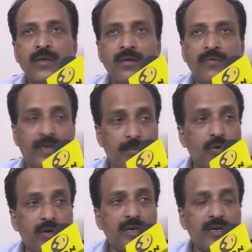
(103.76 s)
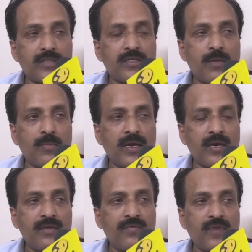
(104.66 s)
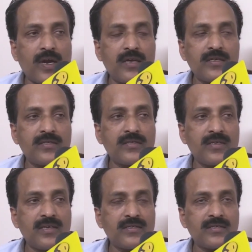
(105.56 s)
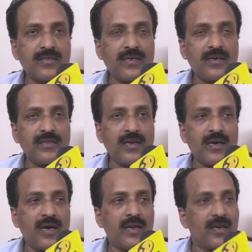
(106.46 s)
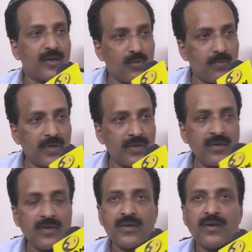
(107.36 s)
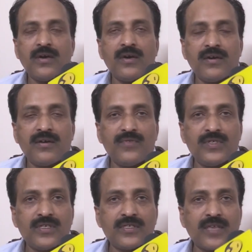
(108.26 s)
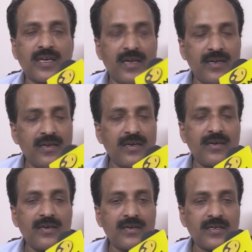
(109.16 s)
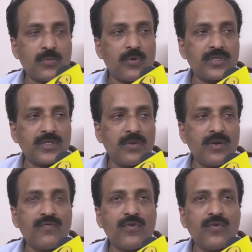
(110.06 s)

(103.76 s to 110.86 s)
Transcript: Very important industrial player in France is the Ariane Group, which is again responsible for